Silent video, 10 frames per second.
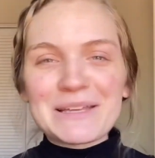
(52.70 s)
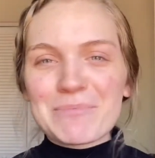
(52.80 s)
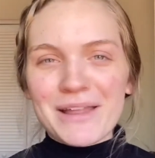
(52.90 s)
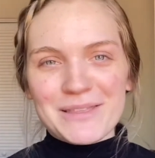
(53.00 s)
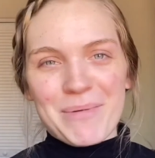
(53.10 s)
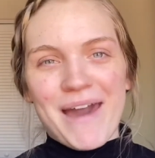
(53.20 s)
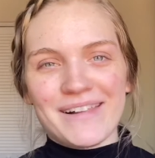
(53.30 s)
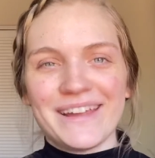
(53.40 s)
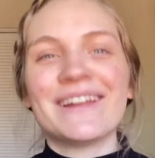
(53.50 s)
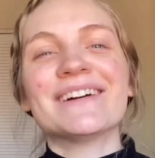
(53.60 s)
bought the
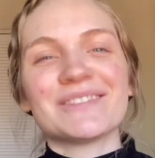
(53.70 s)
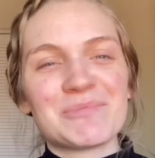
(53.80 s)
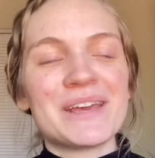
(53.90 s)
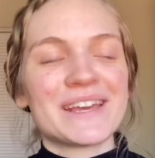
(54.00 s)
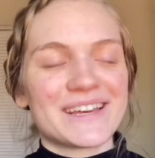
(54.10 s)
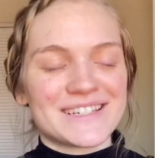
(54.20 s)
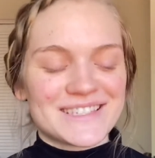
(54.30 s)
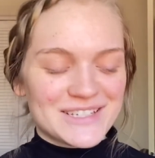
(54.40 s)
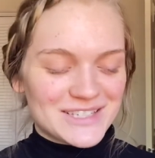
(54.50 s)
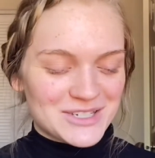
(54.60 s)
palette because
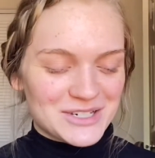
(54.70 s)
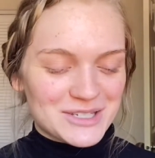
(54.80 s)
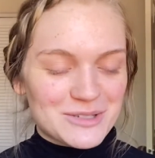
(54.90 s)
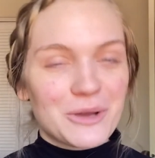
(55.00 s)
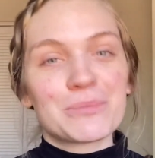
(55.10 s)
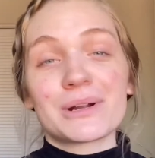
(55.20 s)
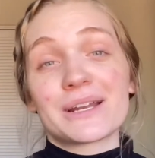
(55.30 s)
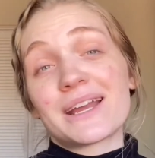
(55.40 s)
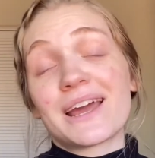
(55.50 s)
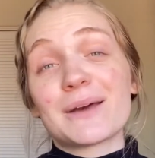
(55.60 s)
it's just so
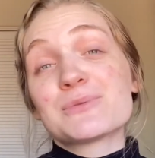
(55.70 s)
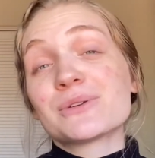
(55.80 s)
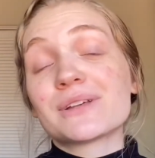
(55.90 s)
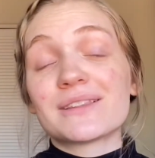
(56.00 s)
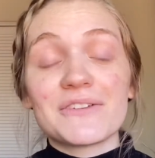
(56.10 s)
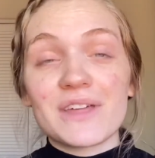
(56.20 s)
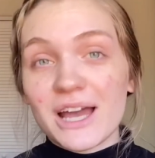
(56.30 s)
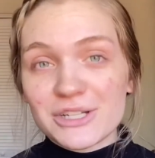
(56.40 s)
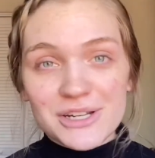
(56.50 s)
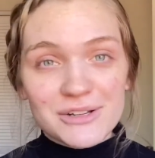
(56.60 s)
pretty, and I absolutely love the
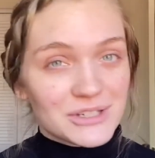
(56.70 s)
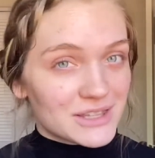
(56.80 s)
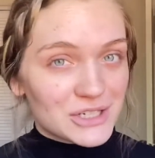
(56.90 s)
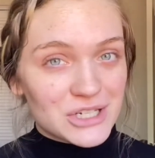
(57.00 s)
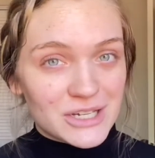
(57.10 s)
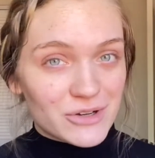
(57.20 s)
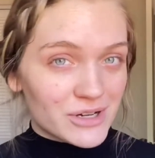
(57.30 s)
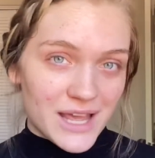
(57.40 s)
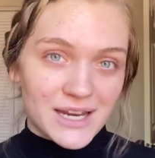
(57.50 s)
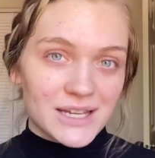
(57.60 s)
eyeshadow look that she
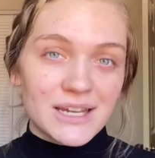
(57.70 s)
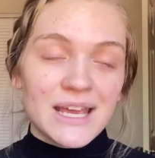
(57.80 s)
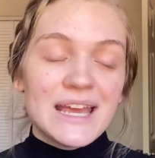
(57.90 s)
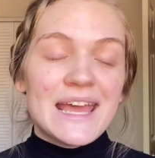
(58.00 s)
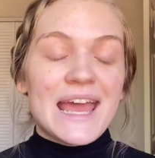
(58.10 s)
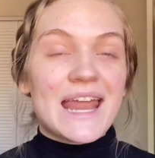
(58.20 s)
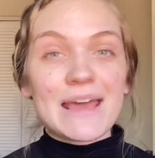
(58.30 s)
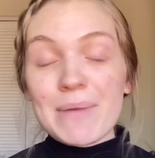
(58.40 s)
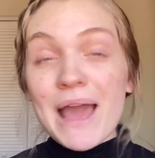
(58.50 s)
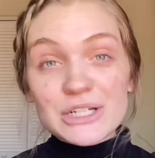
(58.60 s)
created. And
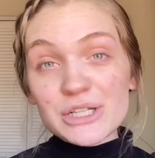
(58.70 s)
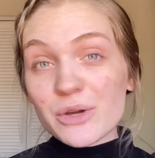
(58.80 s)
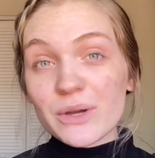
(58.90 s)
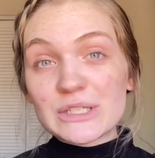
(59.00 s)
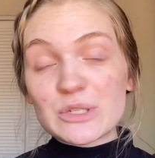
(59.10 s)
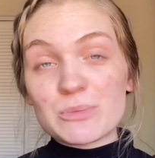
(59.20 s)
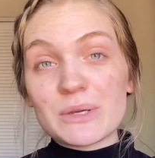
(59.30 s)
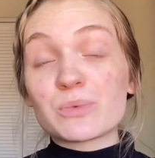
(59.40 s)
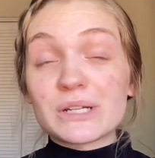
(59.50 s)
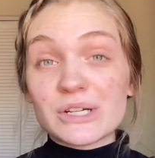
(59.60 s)
I'm actually going to
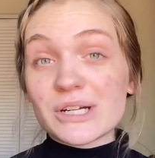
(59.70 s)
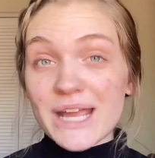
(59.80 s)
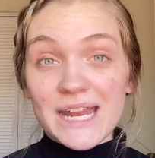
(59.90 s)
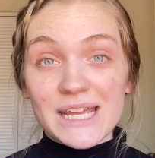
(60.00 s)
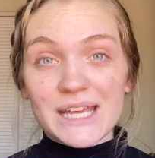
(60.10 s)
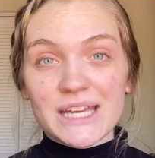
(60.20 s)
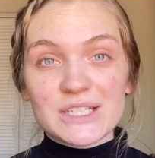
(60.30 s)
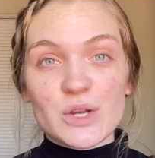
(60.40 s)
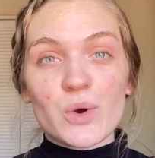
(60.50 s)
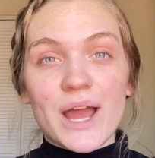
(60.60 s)
be recreating
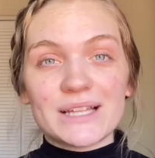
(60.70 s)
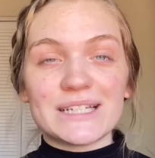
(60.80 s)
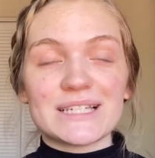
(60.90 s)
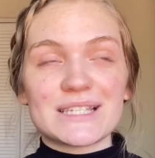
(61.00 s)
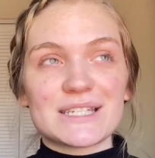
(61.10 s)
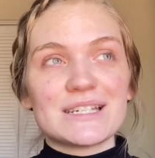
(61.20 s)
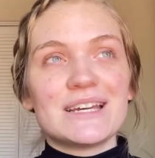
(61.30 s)
it, or at least